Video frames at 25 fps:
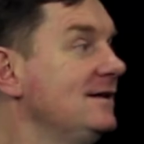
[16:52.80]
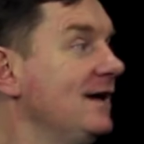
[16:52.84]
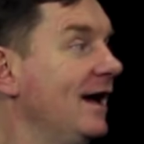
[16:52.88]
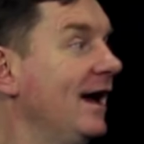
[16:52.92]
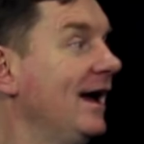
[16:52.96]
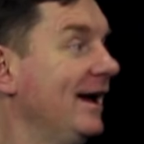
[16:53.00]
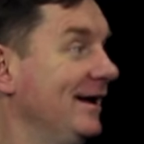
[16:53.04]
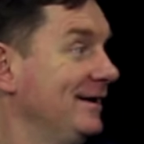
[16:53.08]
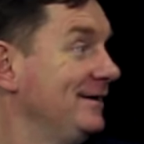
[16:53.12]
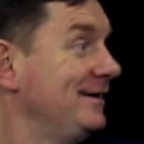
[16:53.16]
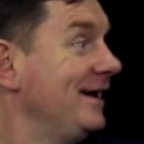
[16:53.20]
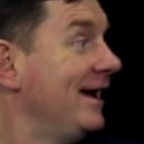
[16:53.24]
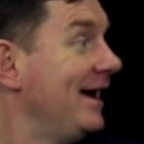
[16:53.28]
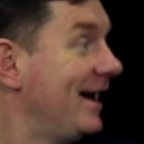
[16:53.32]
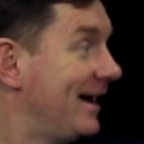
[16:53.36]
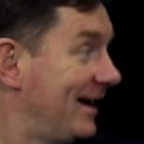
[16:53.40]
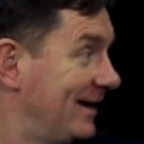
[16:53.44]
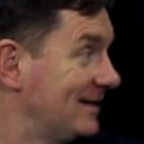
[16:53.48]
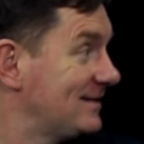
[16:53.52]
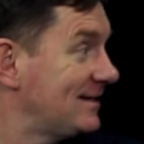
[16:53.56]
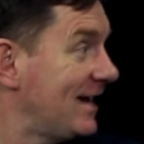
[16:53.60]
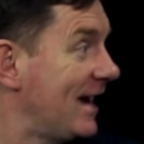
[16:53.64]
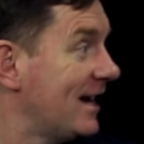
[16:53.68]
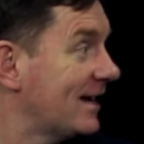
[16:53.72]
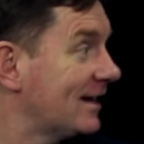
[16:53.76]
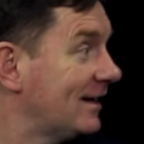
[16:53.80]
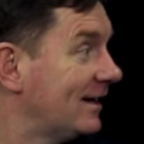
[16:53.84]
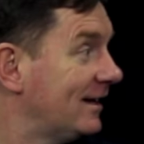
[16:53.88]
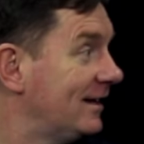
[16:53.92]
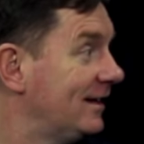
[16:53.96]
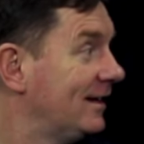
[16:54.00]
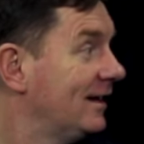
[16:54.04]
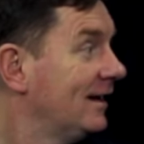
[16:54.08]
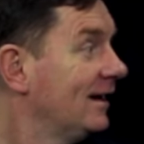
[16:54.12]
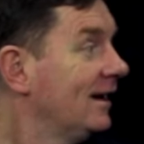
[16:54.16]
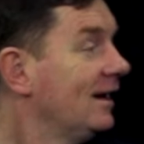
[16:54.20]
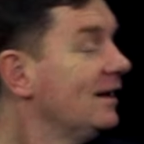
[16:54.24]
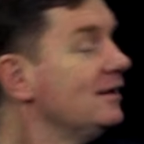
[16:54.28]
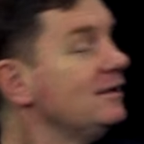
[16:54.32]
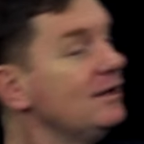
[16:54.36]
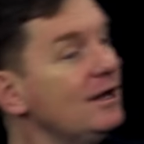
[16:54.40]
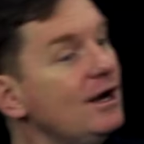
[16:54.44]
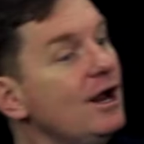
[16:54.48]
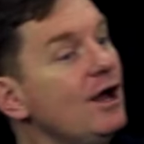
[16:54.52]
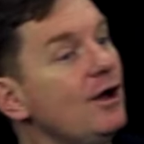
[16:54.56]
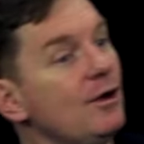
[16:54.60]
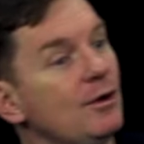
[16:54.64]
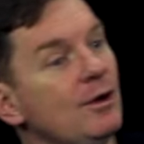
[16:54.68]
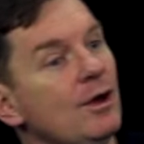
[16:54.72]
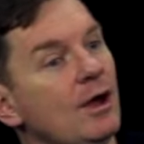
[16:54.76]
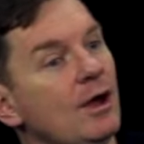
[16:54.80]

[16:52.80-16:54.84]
Yeah, exactly. You know,